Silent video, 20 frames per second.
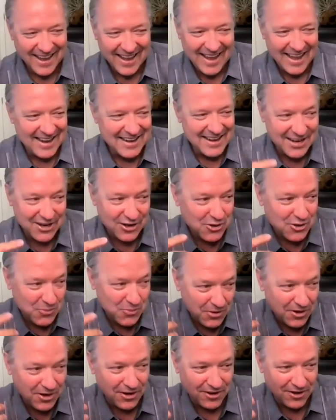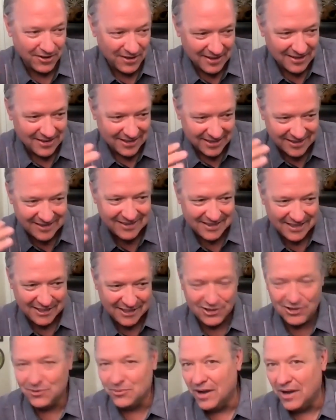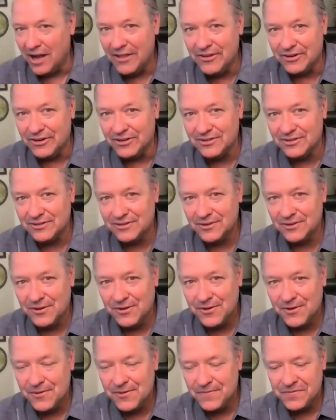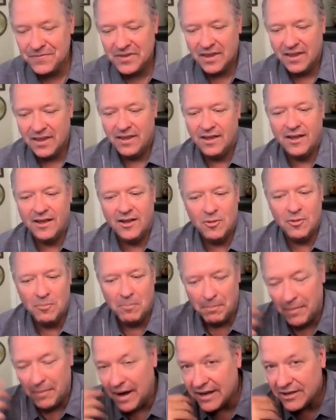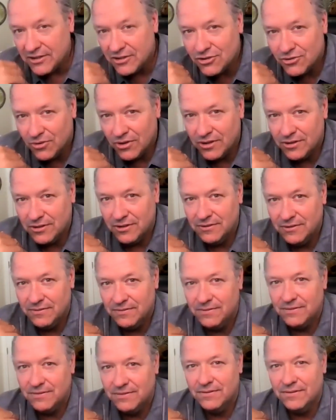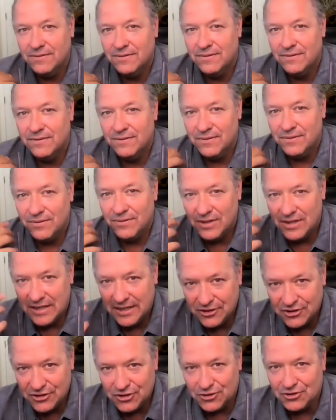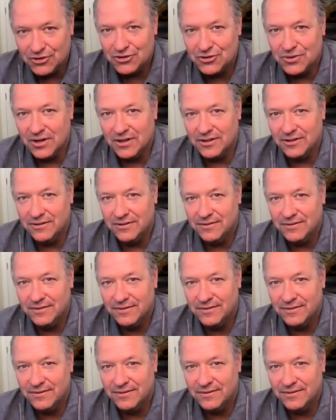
And here you were listening to others. My struggle is your struggle.